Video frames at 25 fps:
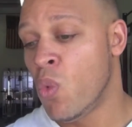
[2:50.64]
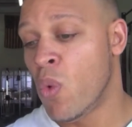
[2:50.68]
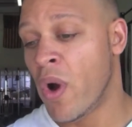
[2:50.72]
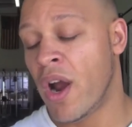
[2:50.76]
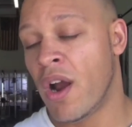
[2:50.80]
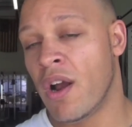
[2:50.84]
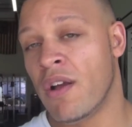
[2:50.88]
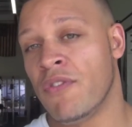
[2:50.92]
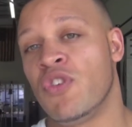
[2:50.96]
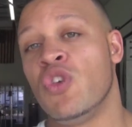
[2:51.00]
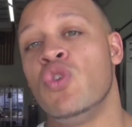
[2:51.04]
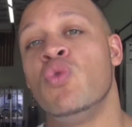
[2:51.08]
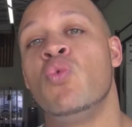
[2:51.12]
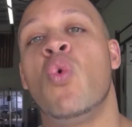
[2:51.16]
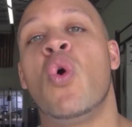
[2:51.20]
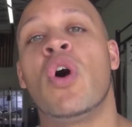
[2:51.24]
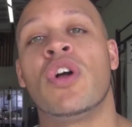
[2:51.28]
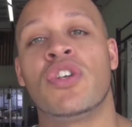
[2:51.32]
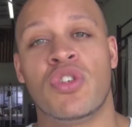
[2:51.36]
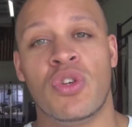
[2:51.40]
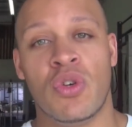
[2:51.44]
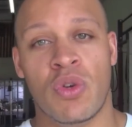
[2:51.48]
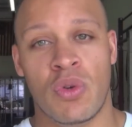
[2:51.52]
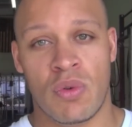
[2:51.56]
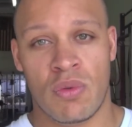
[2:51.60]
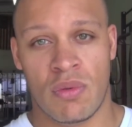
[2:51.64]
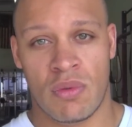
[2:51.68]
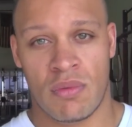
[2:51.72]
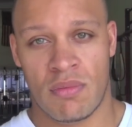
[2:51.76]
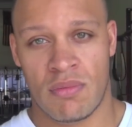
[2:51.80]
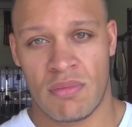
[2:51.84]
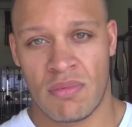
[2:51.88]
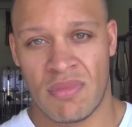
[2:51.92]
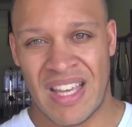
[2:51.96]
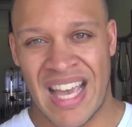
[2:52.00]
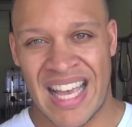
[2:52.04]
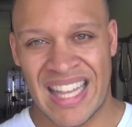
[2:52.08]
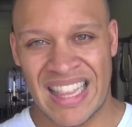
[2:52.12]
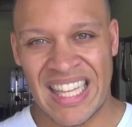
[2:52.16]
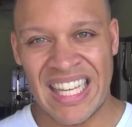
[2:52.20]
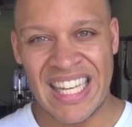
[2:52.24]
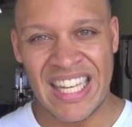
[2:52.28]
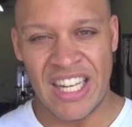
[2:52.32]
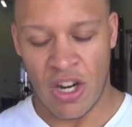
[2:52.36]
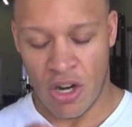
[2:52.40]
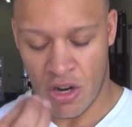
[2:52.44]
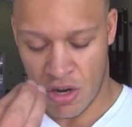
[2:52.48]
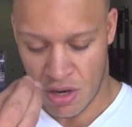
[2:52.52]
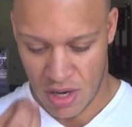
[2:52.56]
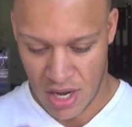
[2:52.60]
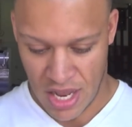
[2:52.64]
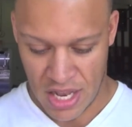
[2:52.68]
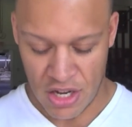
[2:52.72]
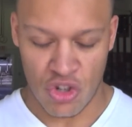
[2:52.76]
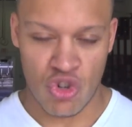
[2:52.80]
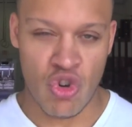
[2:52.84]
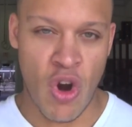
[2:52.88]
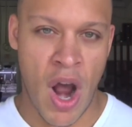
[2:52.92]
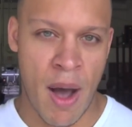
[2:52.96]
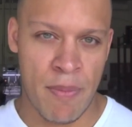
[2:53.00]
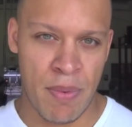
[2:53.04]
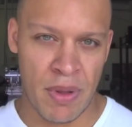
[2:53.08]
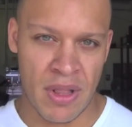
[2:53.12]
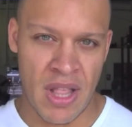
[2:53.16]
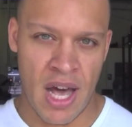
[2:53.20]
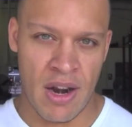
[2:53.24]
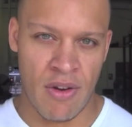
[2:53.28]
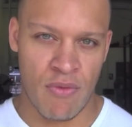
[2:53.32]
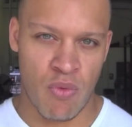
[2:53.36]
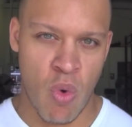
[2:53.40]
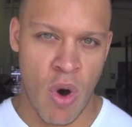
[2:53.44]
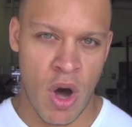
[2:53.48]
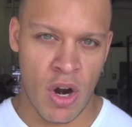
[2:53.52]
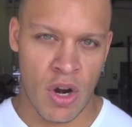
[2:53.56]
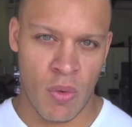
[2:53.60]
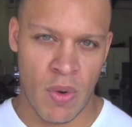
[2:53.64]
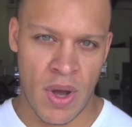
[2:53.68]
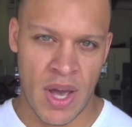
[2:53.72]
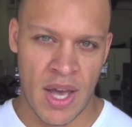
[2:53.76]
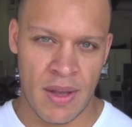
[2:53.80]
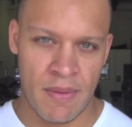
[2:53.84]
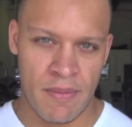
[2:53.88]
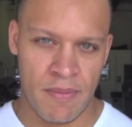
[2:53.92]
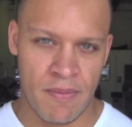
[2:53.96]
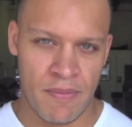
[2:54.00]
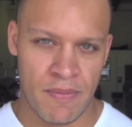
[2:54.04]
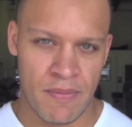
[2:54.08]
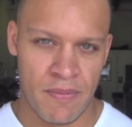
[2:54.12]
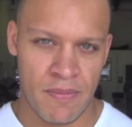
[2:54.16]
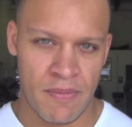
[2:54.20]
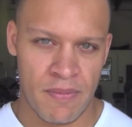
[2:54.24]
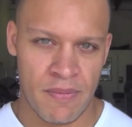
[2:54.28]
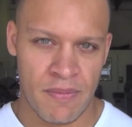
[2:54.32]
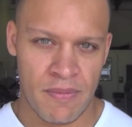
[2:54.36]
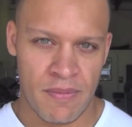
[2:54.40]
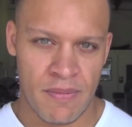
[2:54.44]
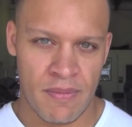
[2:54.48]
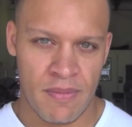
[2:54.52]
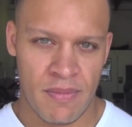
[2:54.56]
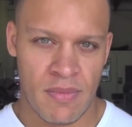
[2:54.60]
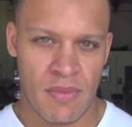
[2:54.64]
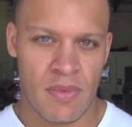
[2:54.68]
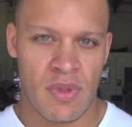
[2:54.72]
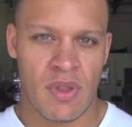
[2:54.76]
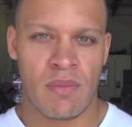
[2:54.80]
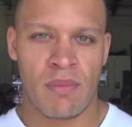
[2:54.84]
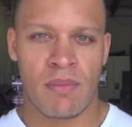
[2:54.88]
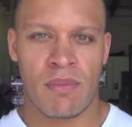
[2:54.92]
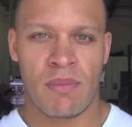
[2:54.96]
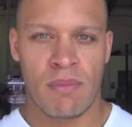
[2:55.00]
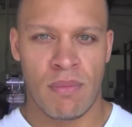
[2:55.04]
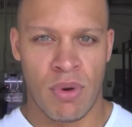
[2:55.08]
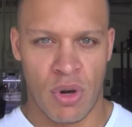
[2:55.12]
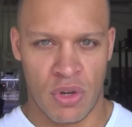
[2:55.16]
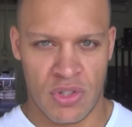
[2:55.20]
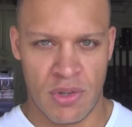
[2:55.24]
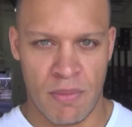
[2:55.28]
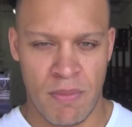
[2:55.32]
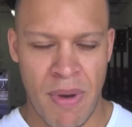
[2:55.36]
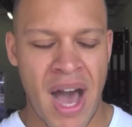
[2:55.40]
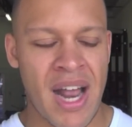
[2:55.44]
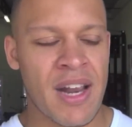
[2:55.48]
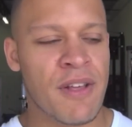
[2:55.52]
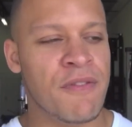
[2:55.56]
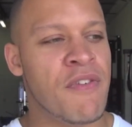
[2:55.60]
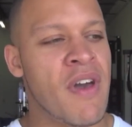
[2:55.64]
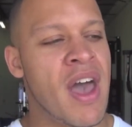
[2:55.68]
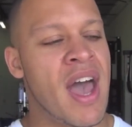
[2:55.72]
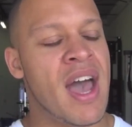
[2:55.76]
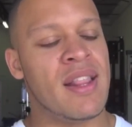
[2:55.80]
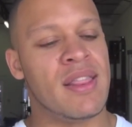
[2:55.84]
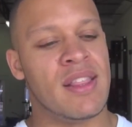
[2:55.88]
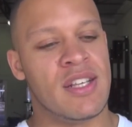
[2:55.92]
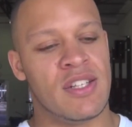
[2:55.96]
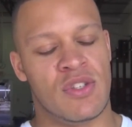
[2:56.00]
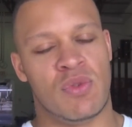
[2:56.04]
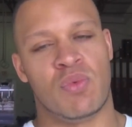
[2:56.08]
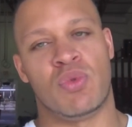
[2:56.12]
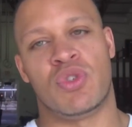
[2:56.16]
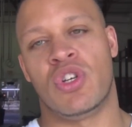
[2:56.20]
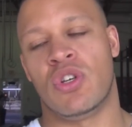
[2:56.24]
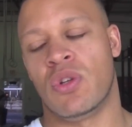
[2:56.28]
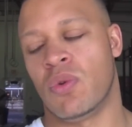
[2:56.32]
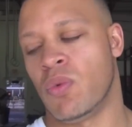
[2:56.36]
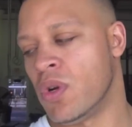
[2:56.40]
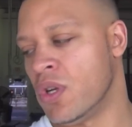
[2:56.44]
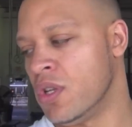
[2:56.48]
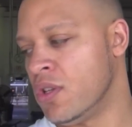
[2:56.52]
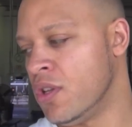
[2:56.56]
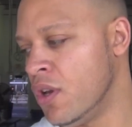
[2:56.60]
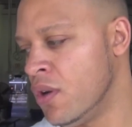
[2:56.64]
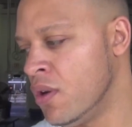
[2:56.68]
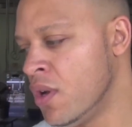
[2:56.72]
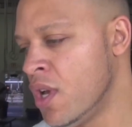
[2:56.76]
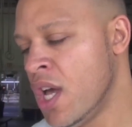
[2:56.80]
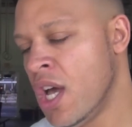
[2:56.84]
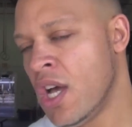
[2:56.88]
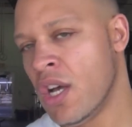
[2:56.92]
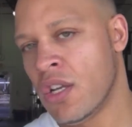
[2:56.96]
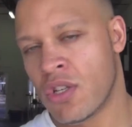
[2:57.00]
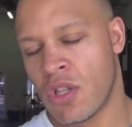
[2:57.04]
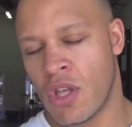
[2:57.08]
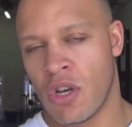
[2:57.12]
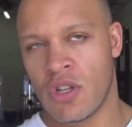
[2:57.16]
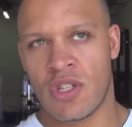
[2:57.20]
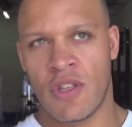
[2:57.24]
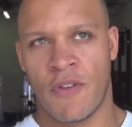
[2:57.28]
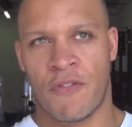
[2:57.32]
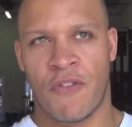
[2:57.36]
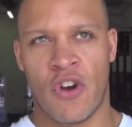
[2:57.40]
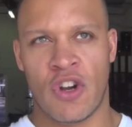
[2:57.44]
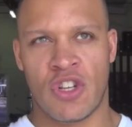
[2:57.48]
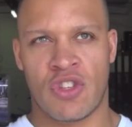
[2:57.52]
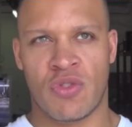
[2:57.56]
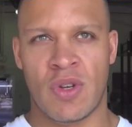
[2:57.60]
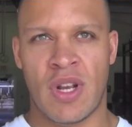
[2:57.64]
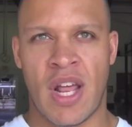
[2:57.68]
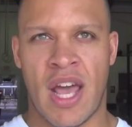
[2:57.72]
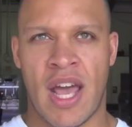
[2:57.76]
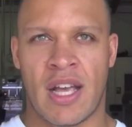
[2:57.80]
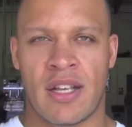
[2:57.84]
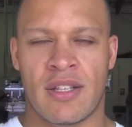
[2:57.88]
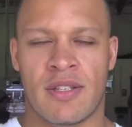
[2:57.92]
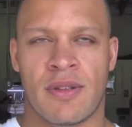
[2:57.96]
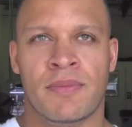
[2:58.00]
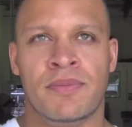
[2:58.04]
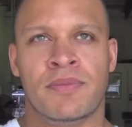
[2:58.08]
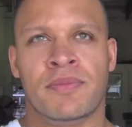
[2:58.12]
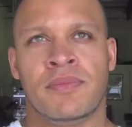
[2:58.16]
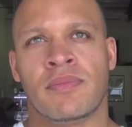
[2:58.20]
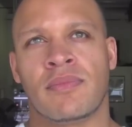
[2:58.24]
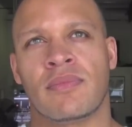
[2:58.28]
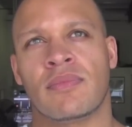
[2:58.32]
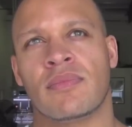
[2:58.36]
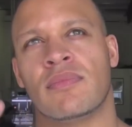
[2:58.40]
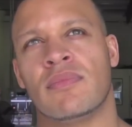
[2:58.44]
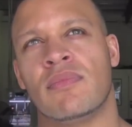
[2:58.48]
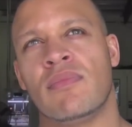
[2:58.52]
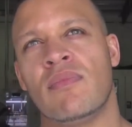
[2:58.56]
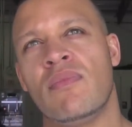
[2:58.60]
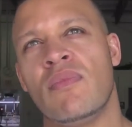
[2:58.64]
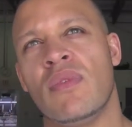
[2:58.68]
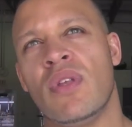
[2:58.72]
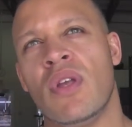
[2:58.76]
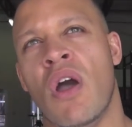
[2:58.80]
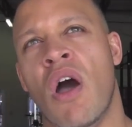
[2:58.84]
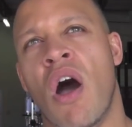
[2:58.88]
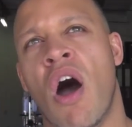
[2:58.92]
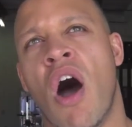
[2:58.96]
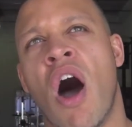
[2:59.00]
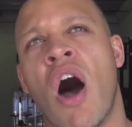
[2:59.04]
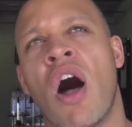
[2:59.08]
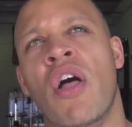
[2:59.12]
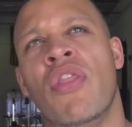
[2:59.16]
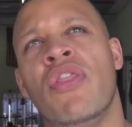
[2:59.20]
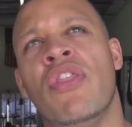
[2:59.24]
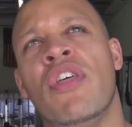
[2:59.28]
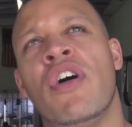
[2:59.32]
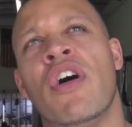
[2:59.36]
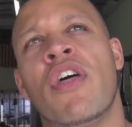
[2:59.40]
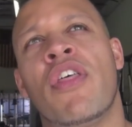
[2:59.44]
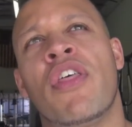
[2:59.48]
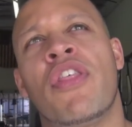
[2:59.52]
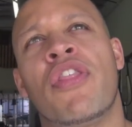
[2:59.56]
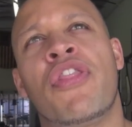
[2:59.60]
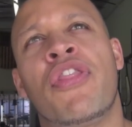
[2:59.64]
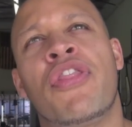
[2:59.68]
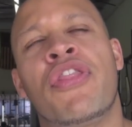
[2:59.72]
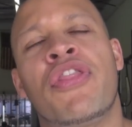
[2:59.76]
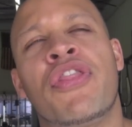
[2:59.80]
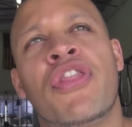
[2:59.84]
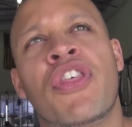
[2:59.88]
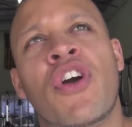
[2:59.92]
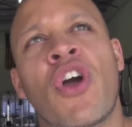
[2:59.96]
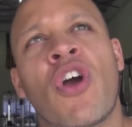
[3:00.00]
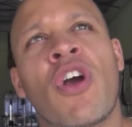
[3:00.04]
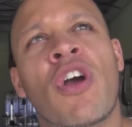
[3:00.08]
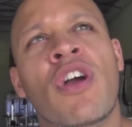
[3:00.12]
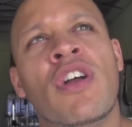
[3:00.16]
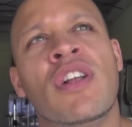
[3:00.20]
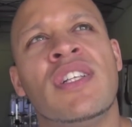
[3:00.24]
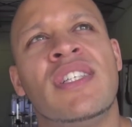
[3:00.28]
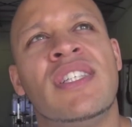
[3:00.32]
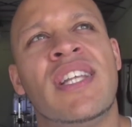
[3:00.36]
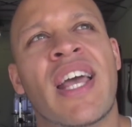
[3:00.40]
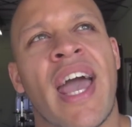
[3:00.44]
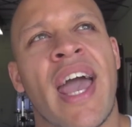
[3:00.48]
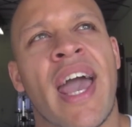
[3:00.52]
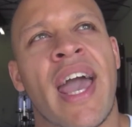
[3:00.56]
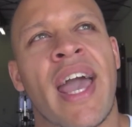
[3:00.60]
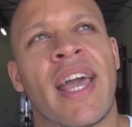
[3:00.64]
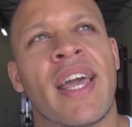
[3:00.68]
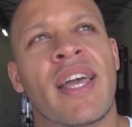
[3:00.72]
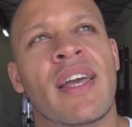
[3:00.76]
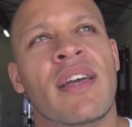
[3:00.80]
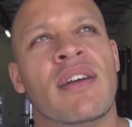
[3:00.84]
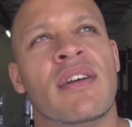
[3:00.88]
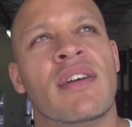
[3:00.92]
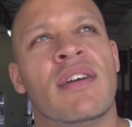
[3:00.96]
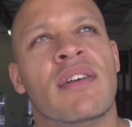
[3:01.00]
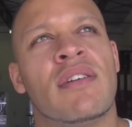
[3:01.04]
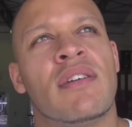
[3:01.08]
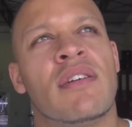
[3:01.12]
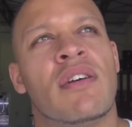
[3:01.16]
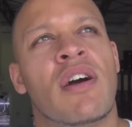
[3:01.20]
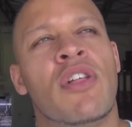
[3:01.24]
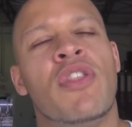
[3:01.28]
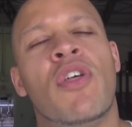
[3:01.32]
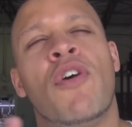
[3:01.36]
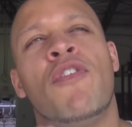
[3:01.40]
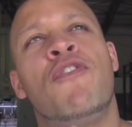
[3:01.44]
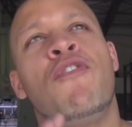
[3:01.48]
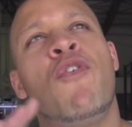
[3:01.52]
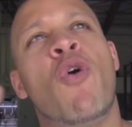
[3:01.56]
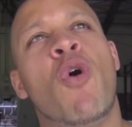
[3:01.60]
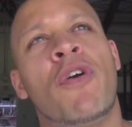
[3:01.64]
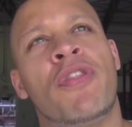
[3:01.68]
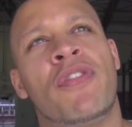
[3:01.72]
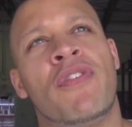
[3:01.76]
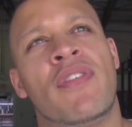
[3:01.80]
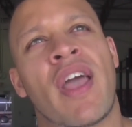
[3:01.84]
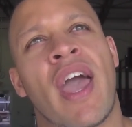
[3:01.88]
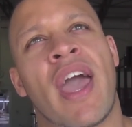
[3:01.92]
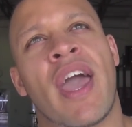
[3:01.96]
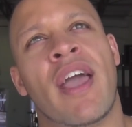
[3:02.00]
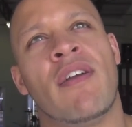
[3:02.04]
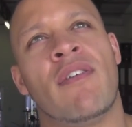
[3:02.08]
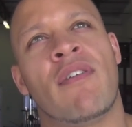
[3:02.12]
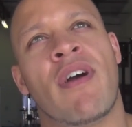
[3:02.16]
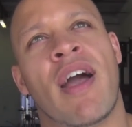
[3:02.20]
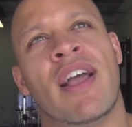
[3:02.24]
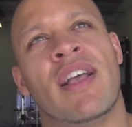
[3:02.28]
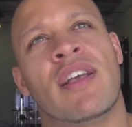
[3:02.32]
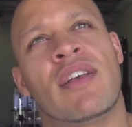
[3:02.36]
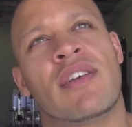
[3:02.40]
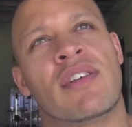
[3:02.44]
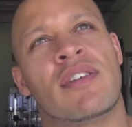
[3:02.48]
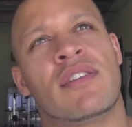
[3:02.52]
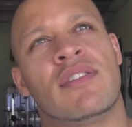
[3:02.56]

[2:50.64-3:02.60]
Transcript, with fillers: Where if you want to get leaner and drop a lot of water weight, burn some body fat, this is what you're gonna want to do. So those are the first three days. On the third day, on the fourth day, right?